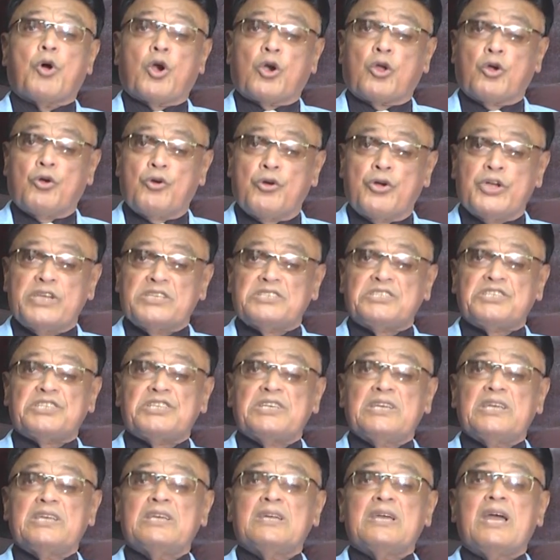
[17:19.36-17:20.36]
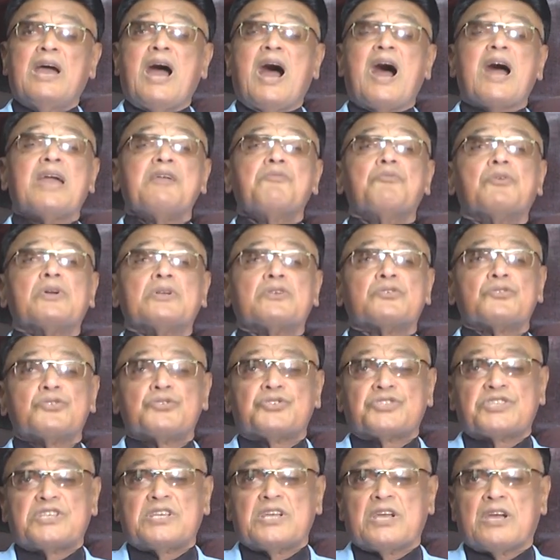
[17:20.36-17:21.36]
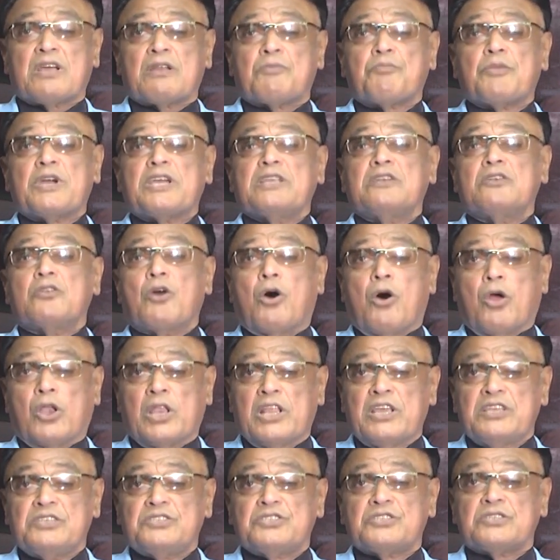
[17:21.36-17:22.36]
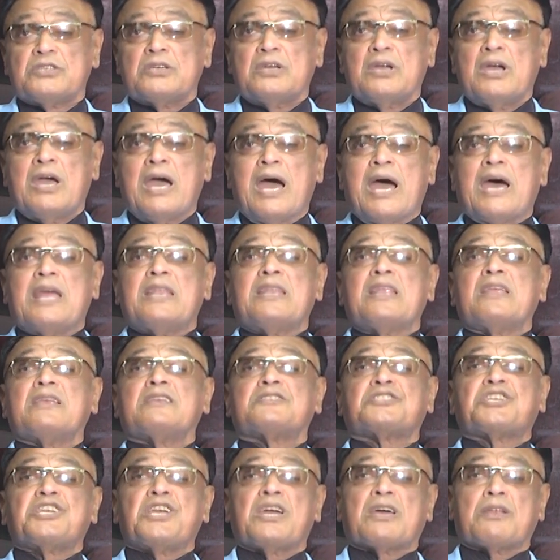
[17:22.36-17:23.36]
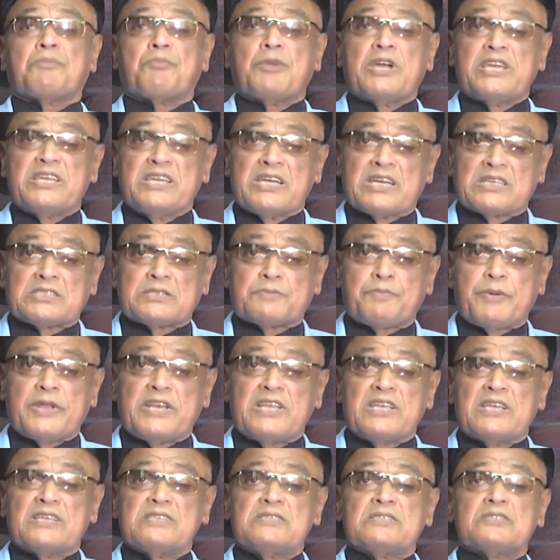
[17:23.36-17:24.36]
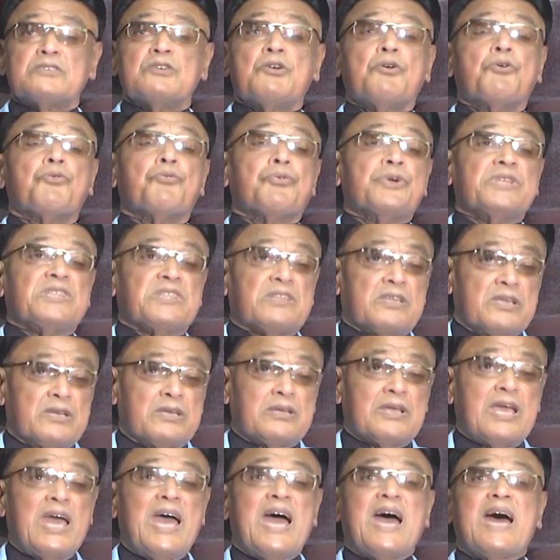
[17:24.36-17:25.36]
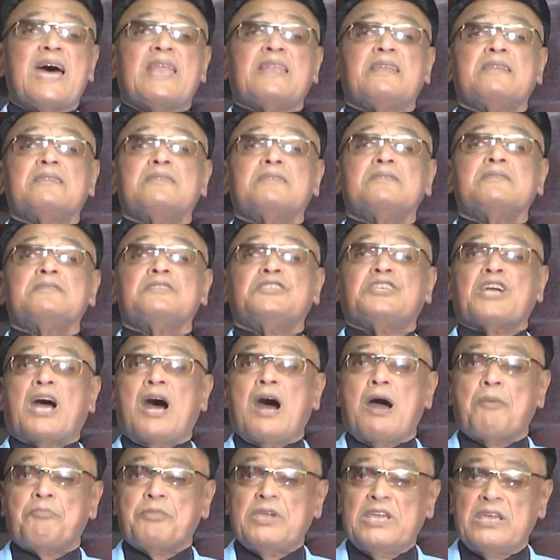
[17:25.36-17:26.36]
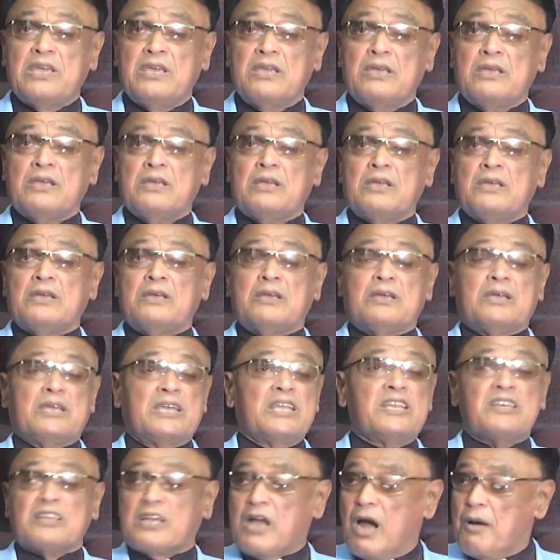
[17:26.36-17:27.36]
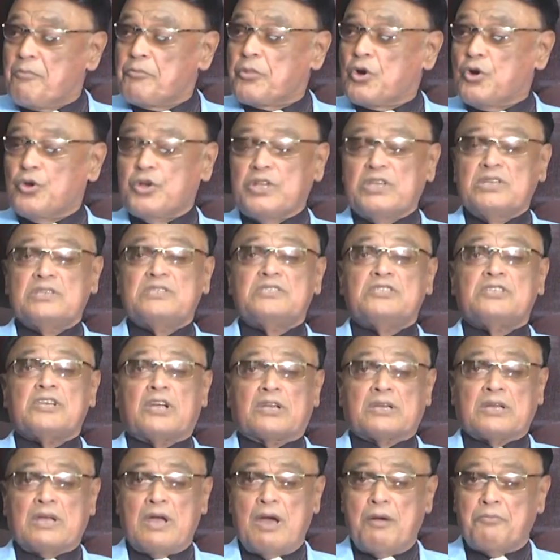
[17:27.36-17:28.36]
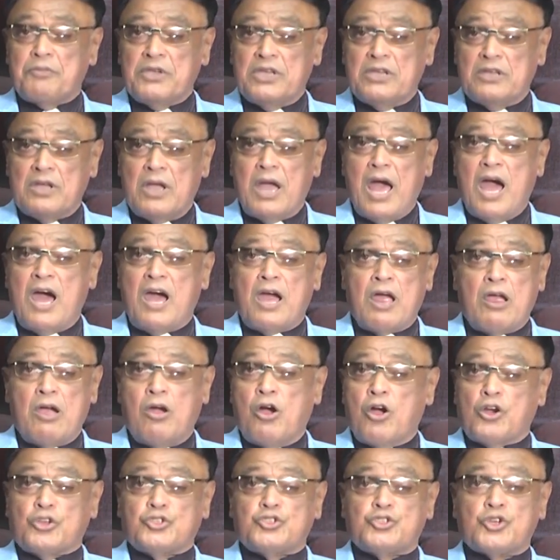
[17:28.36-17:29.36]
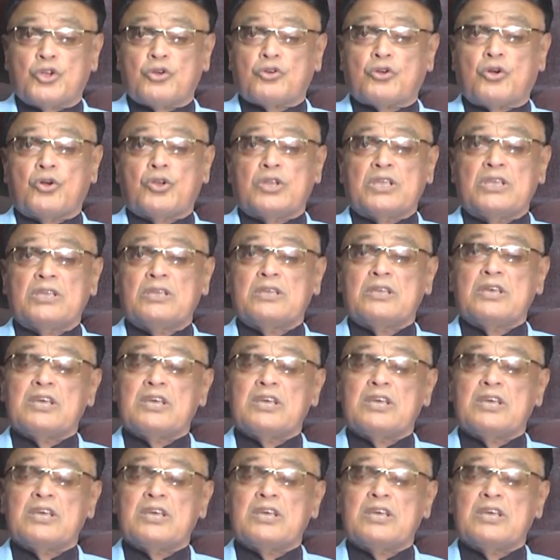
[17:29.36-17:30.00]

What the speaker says: boro hoyechi. I want to share my knowledge and share my experience with it. And ja ami income kori, jata ami arjon kori,